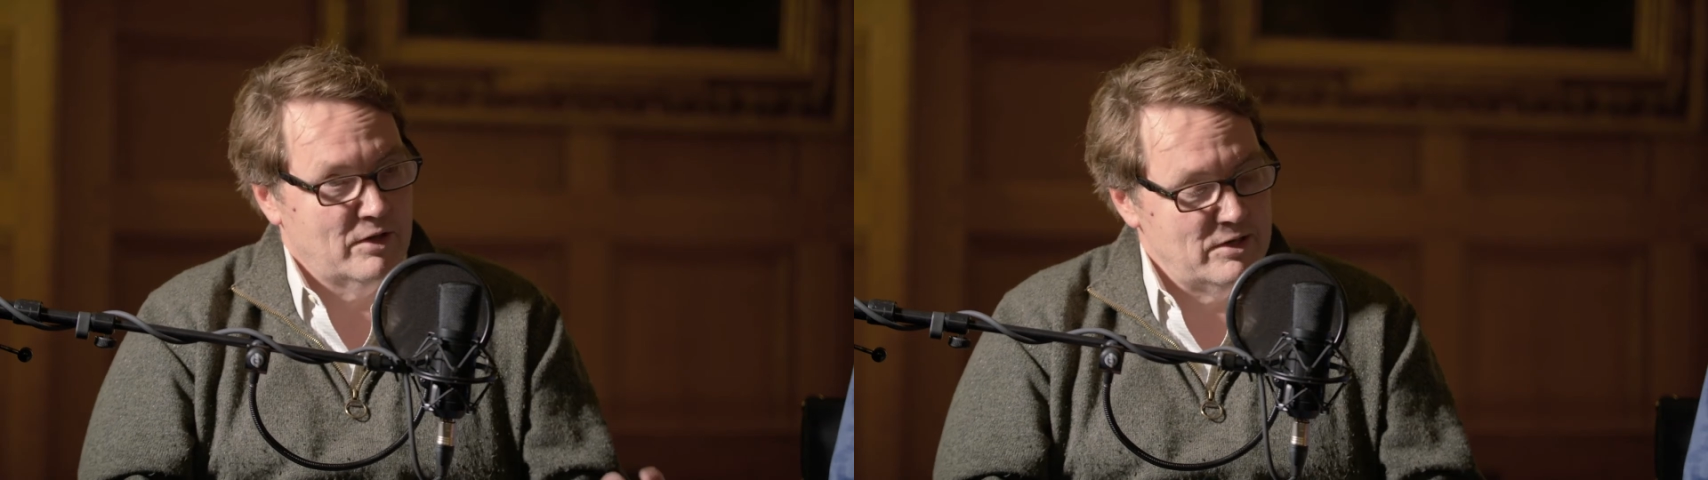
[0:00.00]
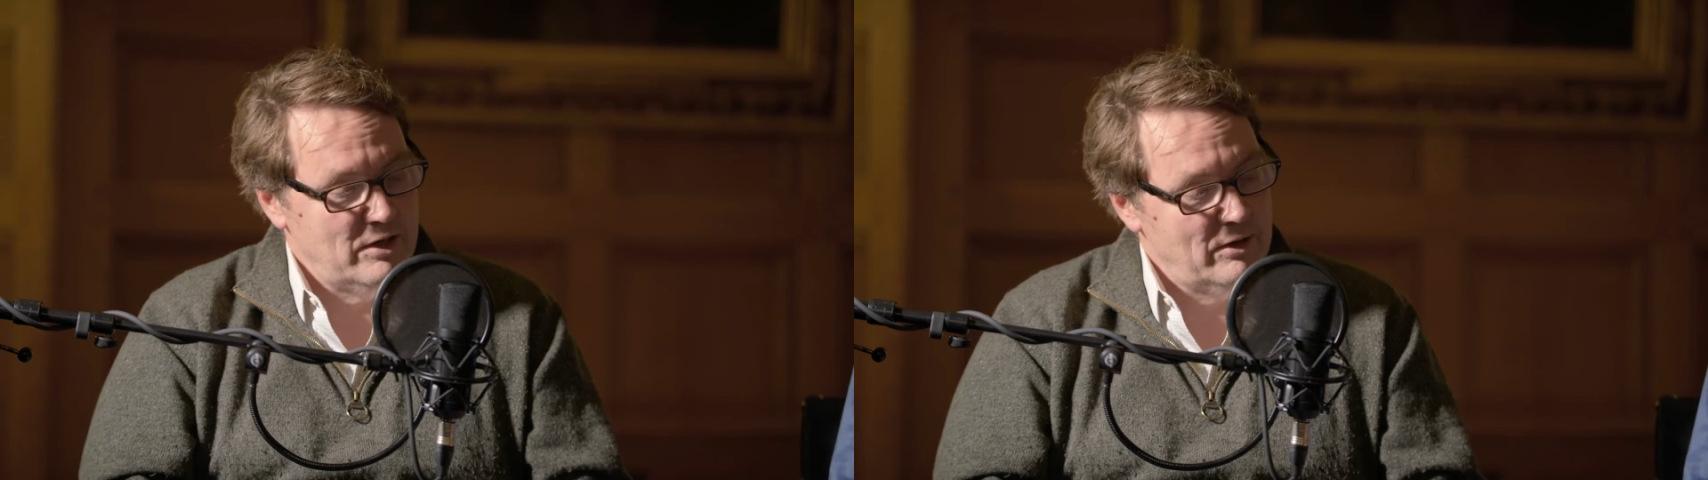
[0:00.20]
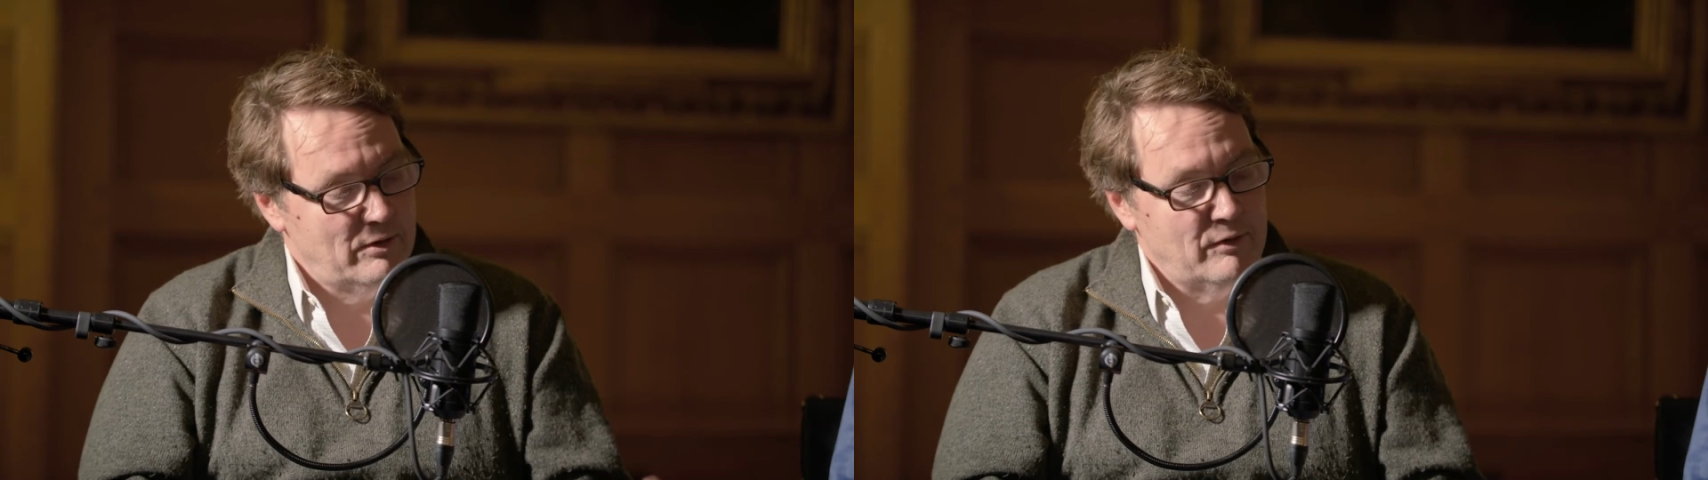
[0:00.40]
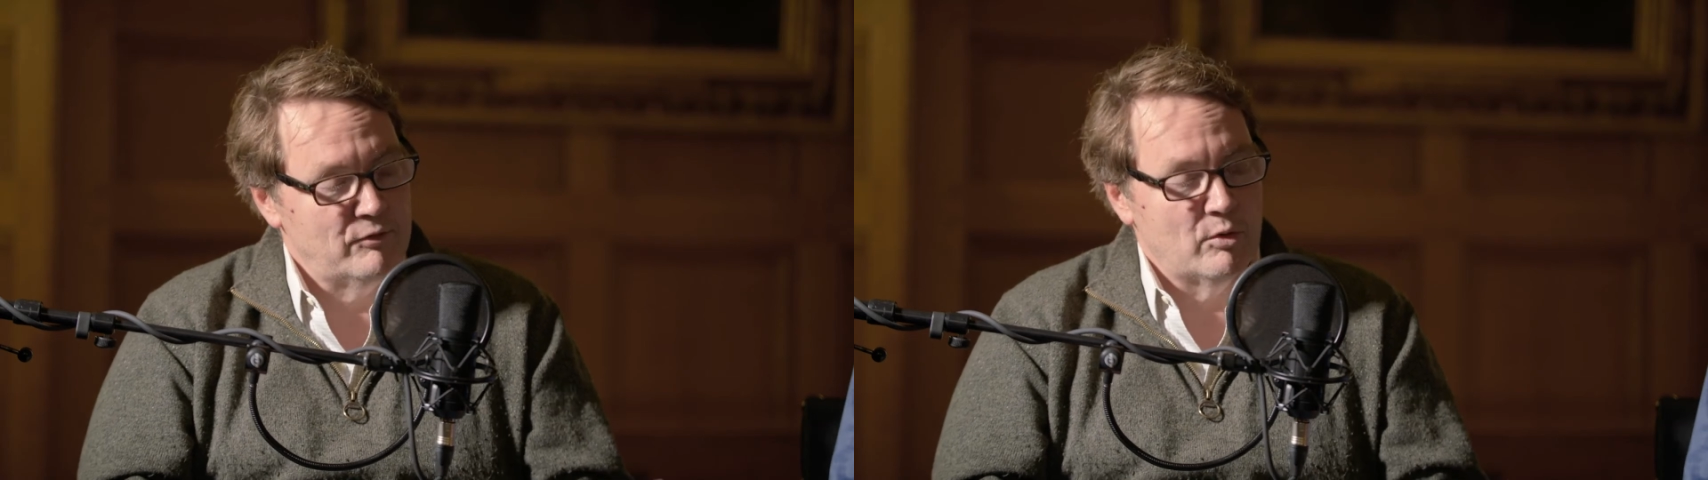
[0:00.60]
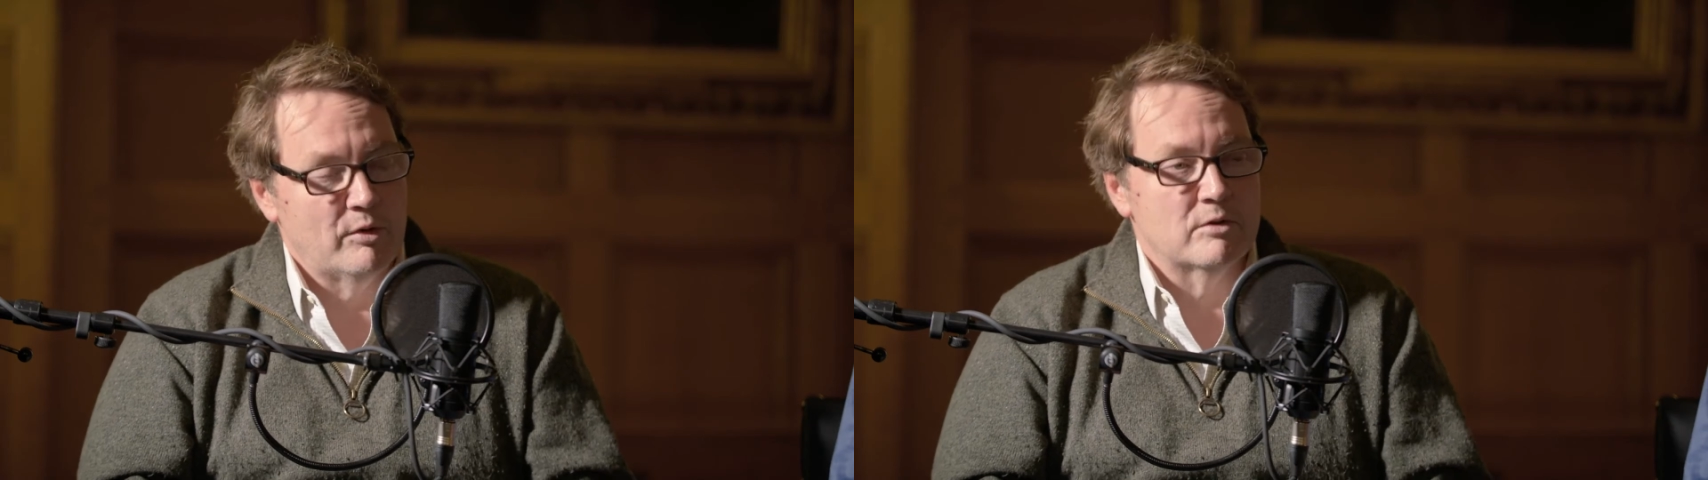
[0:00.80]
idea
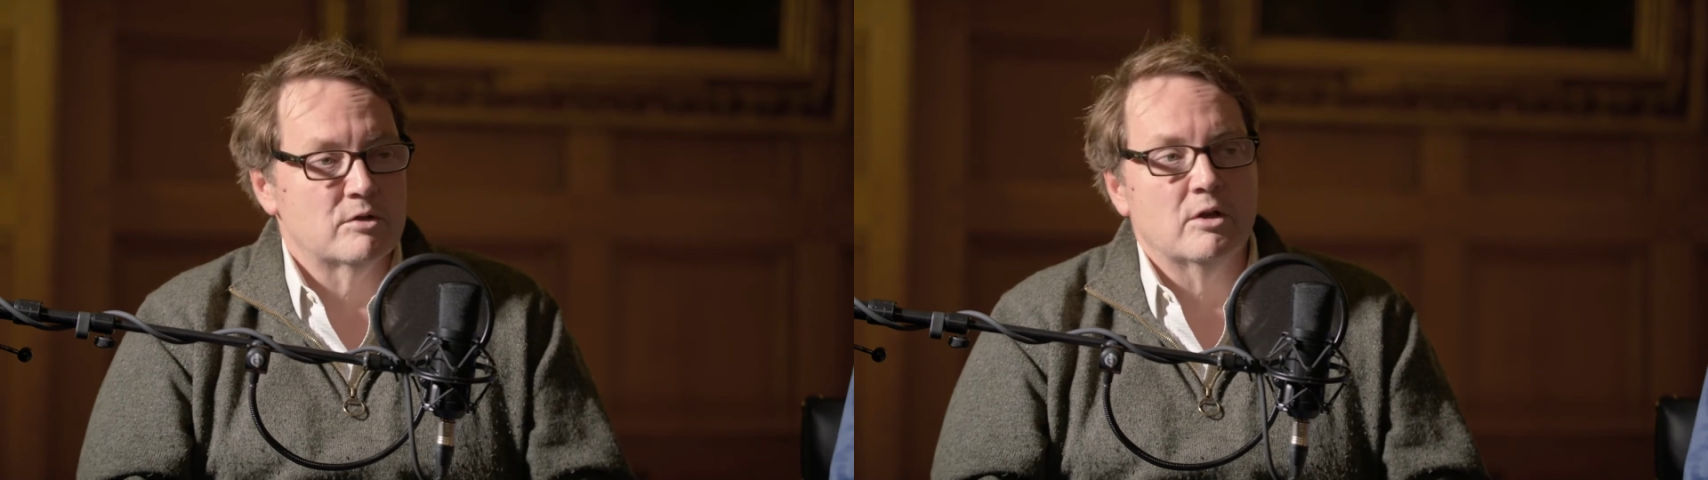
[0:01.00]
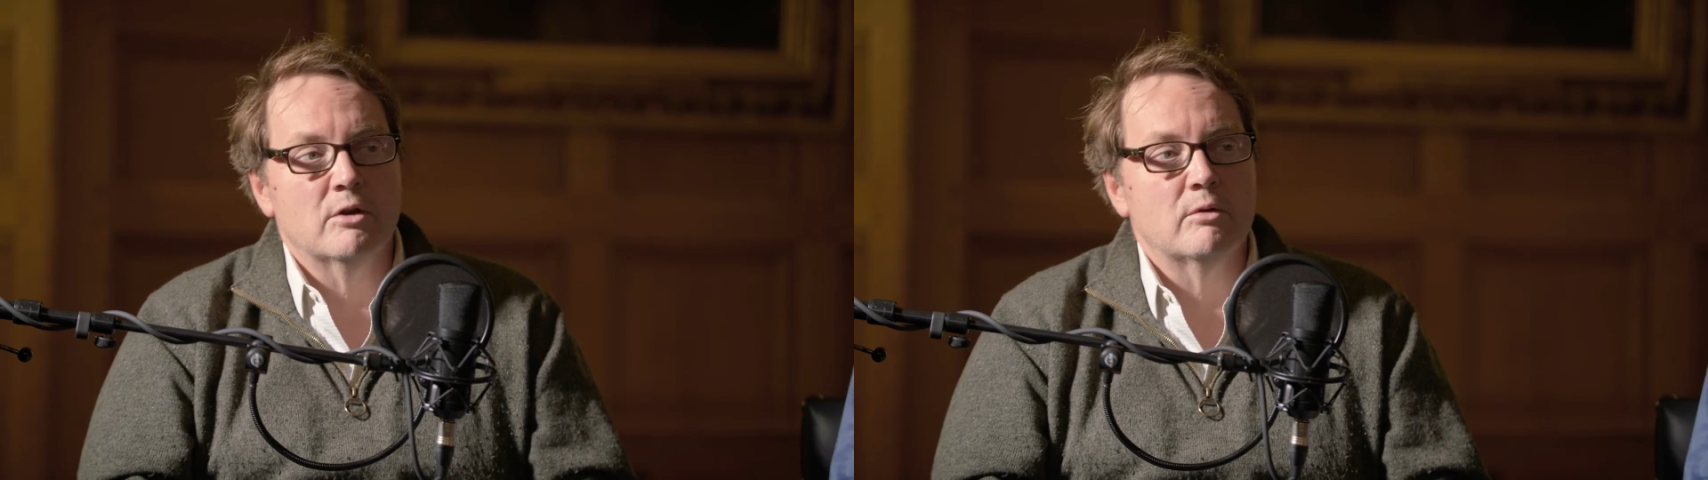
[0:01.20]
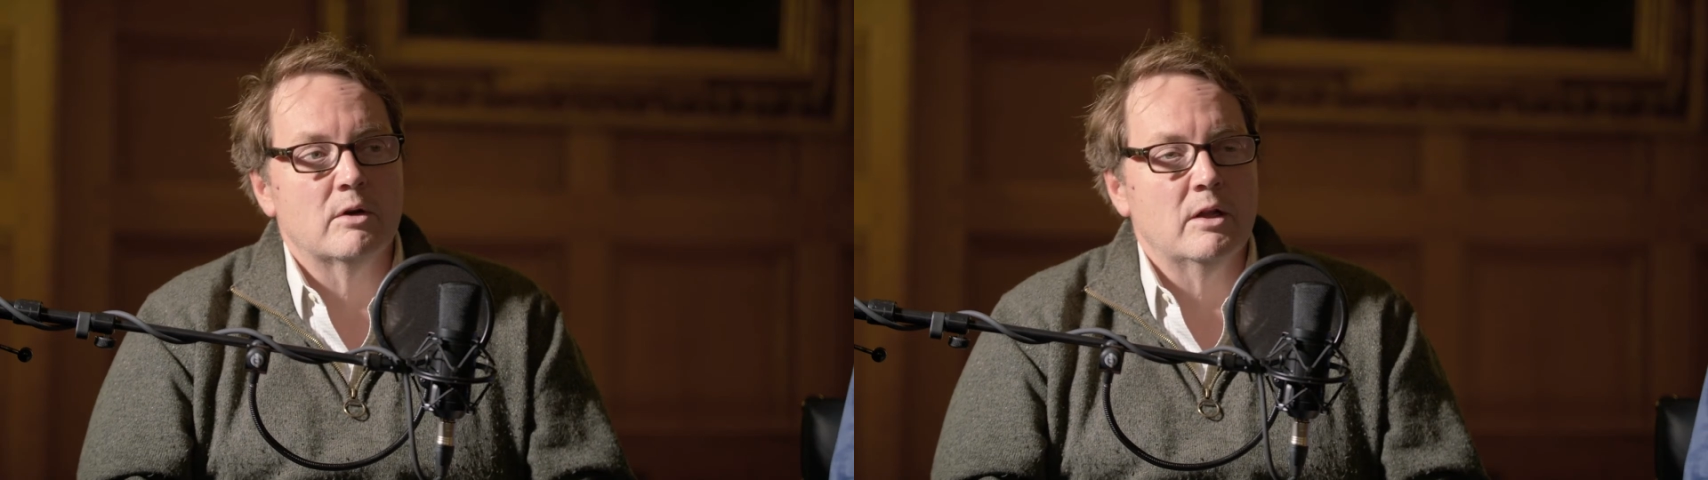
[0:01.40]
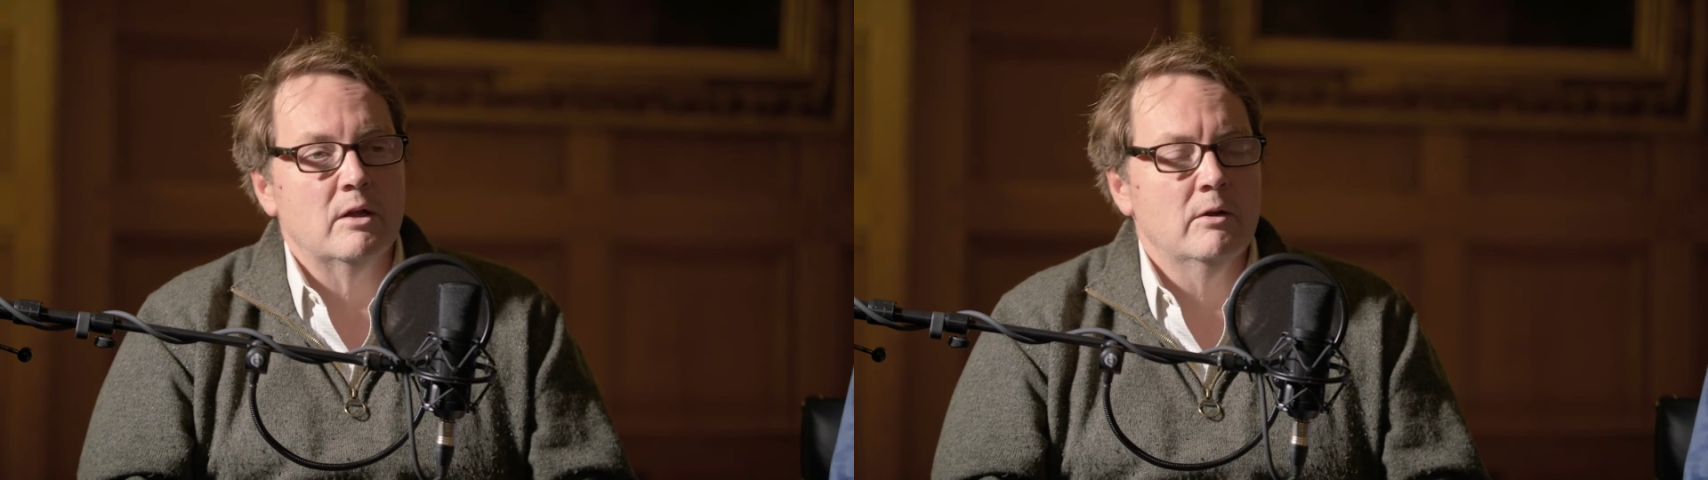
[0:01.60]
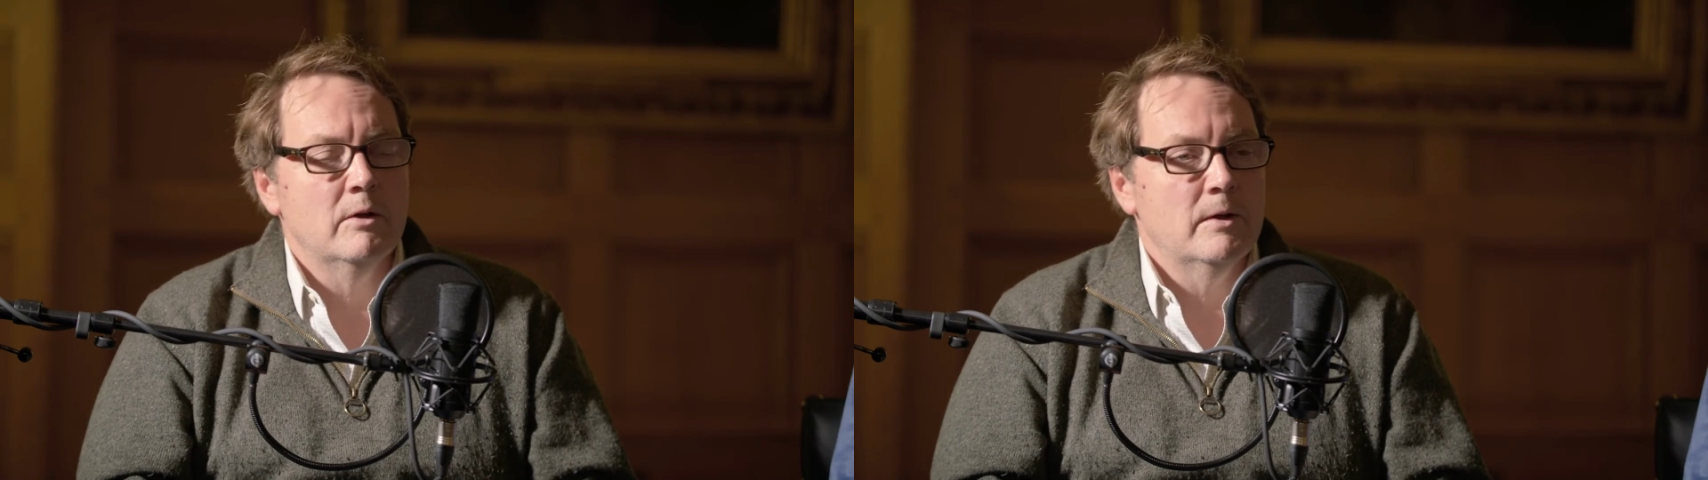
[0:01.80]
of northern
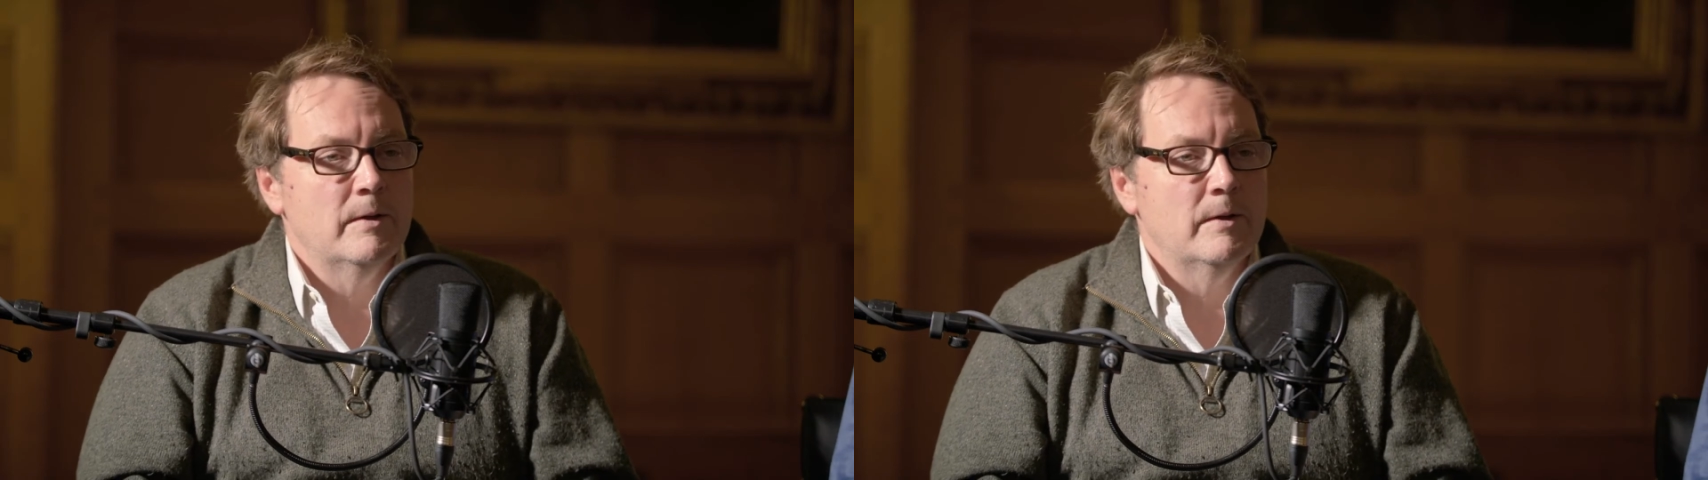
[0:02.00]
security